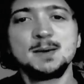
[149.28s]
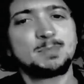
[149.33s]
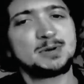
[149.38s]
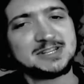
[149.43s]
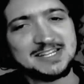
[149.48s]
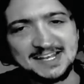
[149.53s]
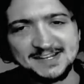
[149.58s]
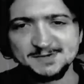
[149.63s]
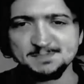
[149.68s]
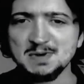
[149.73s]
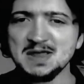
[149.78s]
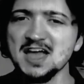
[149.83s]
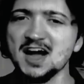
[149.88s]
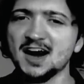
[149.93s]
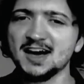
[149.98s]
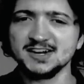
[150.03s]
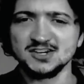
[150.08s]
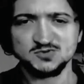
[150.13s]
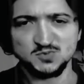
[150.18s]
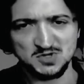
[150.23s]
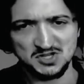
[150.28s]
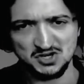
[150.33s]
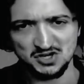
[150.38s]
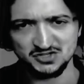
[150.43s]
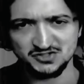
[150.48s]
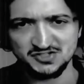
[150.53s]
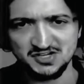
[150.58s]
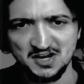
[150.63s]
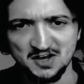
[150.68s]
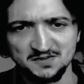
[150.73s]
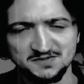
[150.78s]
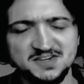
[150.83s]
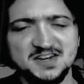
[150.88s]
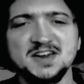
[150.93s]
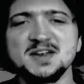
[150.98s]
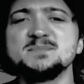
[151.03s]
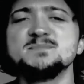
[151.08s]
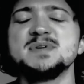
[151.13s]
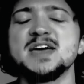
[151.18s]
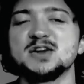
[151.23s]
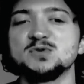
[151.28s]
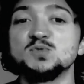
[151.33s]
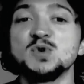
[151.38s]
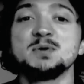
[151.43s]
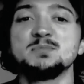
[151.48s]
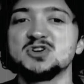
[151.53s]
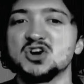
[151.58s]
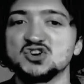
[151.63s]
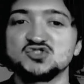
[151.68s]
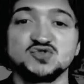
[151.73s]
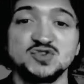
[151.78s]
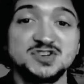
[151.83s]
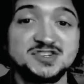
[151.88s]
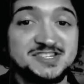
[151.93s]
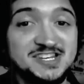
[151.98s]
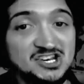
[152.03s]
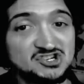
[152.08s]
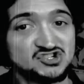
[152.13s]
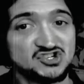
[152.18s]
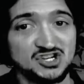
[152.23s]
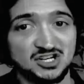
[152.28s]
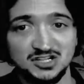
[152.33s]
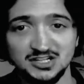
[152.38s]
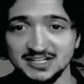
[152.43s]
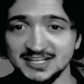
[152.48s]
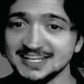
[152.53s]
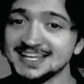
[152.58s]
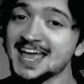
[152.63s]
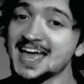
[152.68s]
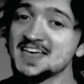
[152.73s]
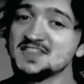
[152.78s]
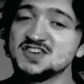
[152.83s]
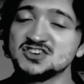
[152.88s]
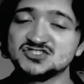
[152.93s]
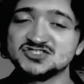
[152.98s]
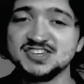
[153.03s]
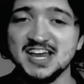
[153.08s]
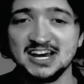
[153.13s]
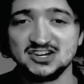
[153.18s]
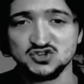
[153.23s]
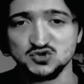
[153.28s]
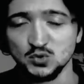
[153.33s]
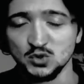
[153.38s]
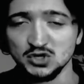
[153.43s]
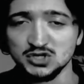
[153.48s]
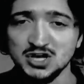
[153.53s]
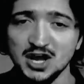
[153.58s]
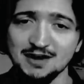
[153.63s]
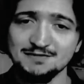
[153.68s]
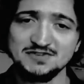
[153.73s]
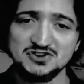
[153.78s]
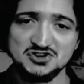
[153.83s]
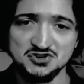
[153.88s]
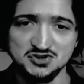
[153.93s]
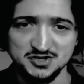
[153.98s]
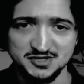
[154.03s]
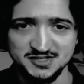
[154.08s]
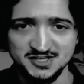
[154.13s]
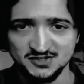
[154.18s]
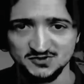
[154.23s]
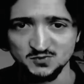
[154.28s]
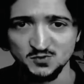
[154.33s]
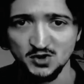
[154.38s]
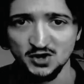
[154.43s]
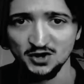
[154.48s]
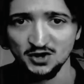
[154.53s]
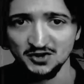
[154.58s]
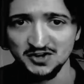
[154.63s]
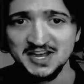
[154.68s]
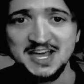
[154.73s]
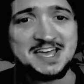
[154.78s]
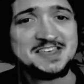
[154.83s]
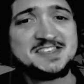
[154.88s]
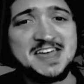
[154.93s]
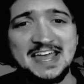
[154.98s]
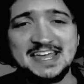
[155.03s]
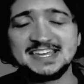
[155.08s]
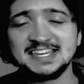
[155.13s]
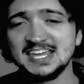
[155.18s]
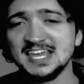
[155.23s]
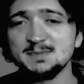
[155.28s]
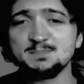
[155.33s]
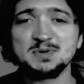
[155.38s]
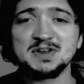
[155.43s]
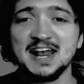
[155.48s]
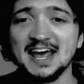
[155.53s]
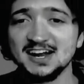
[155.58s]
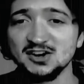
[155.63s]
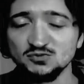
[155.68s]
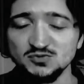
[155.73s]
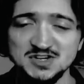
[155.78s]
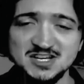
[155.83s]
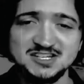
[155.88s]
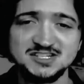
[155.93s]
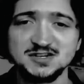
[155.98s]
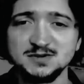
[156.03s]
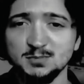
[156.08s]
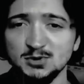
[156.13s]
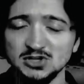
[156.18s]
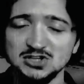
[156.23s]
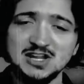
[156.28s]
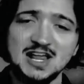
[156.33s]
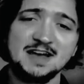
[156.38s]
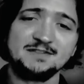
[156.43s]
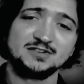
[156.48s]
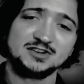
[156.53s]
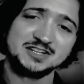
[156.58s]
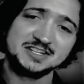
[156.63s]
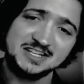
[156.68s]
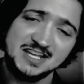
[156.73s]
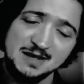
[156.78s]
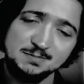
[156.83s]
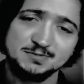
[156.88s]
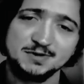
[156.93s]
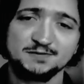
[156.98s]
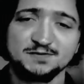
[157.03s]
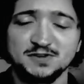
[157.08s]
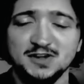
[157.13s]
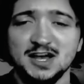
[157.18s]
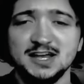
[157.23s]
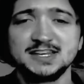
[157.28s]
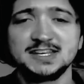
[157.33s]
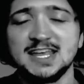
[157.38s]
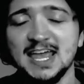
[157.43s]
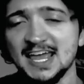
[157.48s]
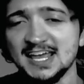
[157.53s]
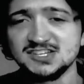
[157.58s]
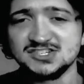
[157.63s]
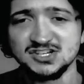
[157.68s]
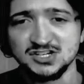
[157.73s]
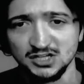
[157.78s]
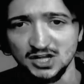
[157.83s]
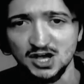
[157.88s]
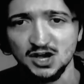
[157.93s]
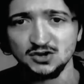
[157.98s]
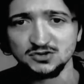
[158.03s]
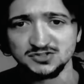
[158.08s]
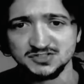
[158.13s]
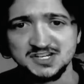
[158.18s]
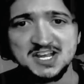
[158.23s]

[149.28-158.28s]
But let's be honest with ourselves and admit women are traditionally the sexual governor in this world. They keep it at a reasonable level and keep the floodgates closed.